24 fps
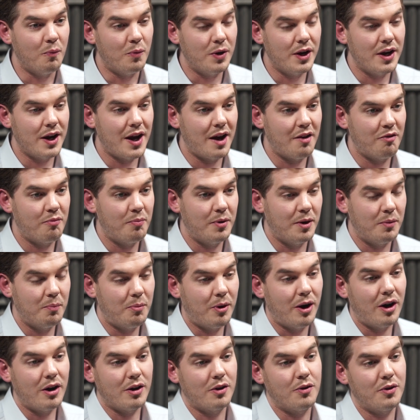we have been
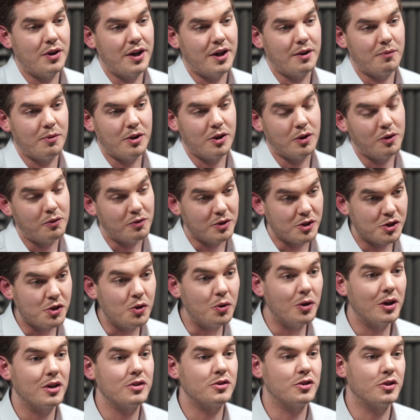partnering with over
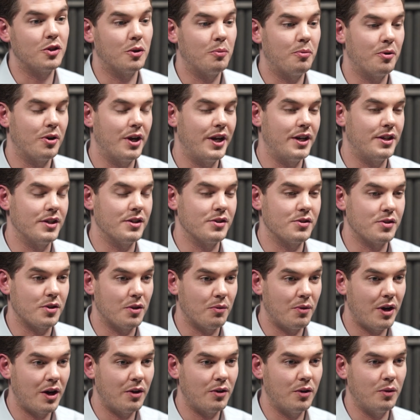200 operators
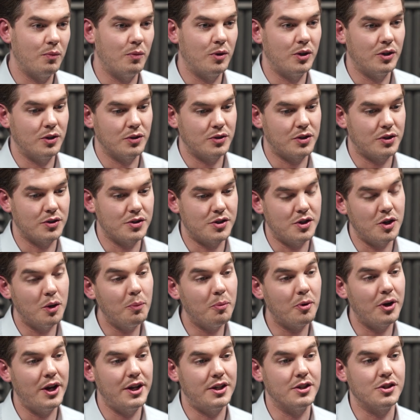around the world, because the
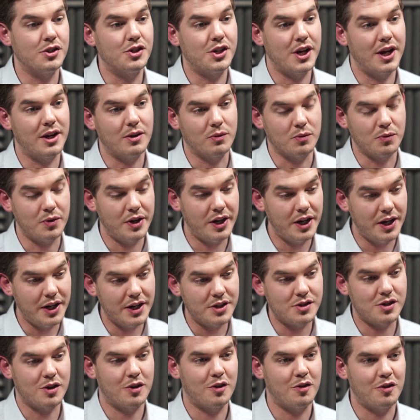operator channel really
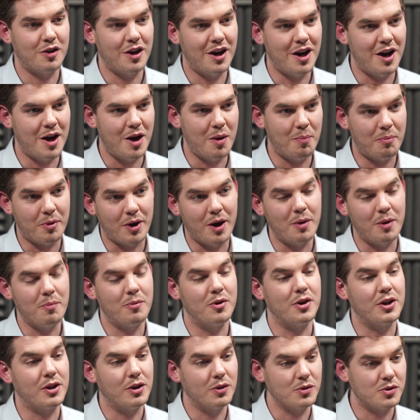is our
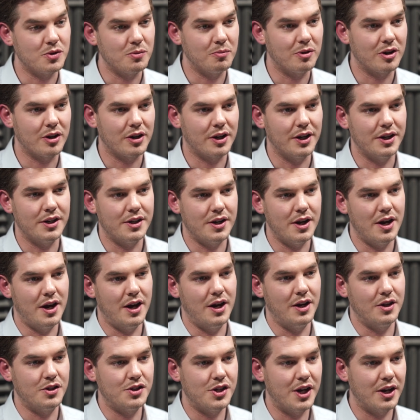primary
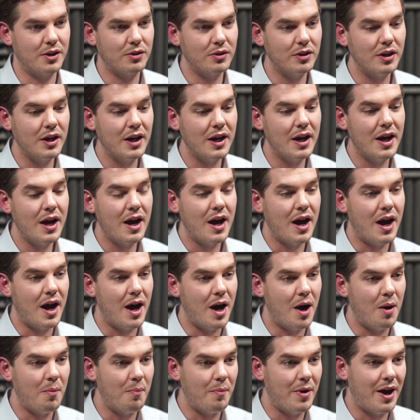go-to-market channel.
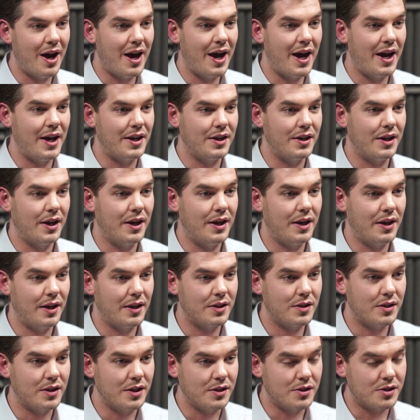And
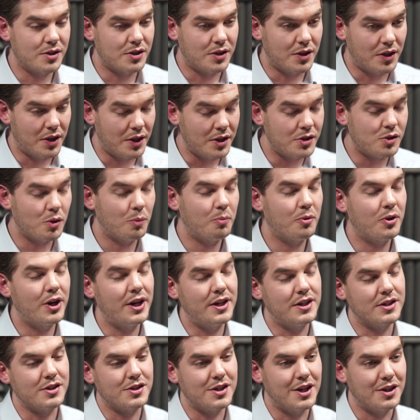it's these
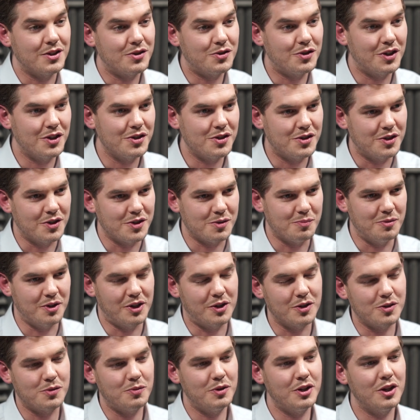operators that trust us,
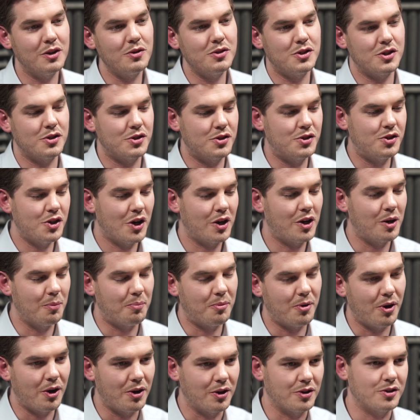because we don't just chuck a
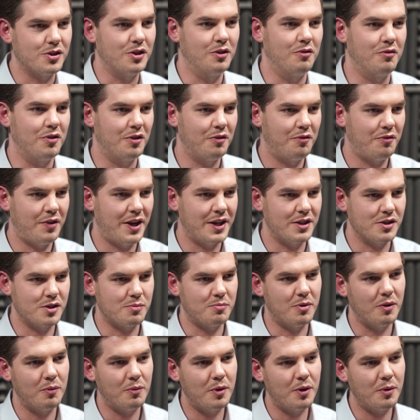product over the fence,
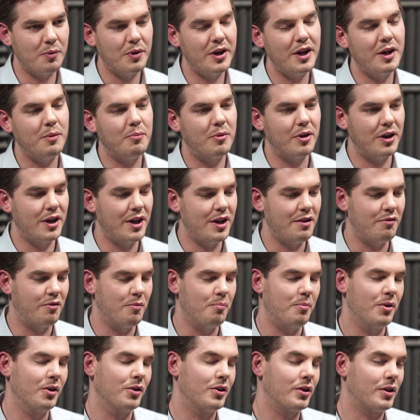but we really believe
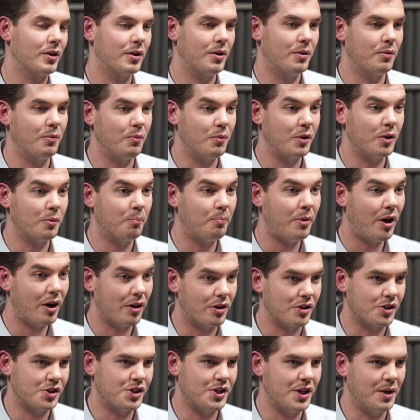in building a real
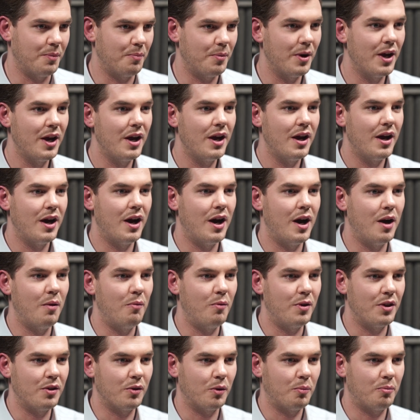partnership
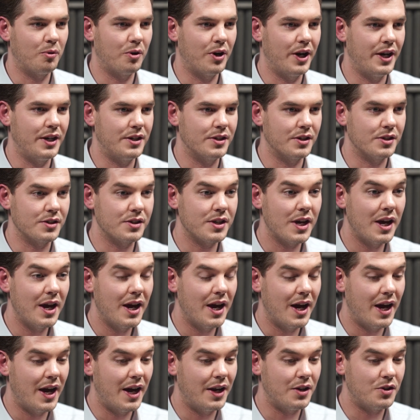with operators.
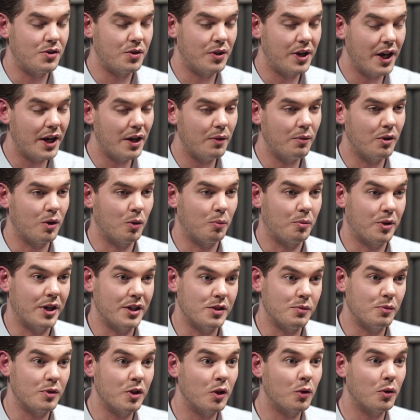And together with
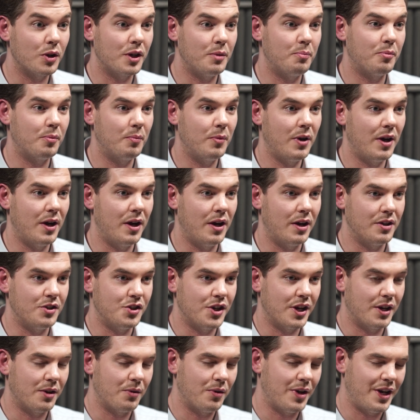operators, we already
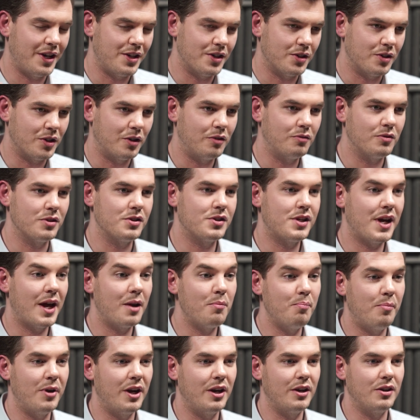generated over
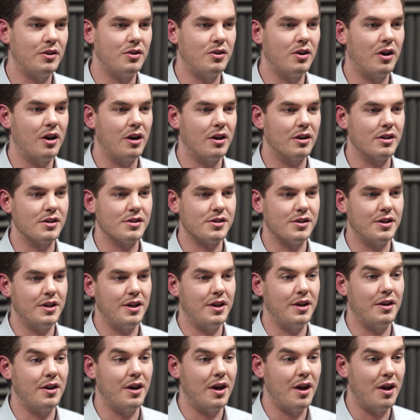$10 billion
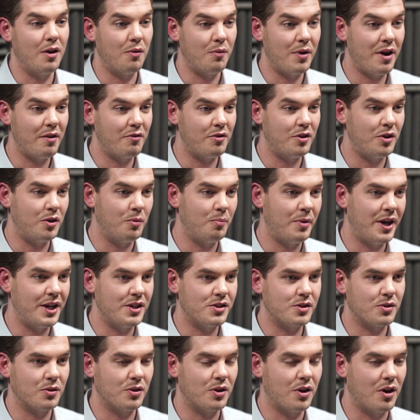in revenue
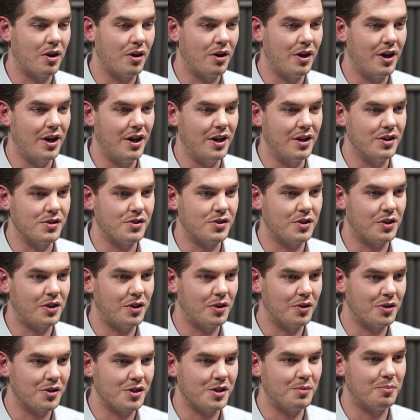based on our
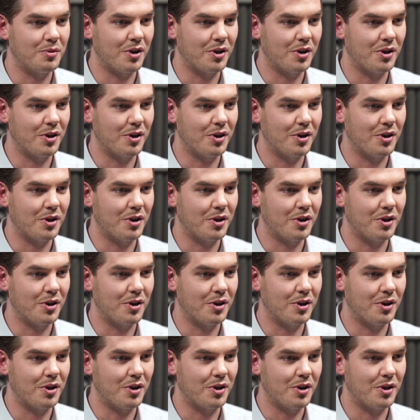security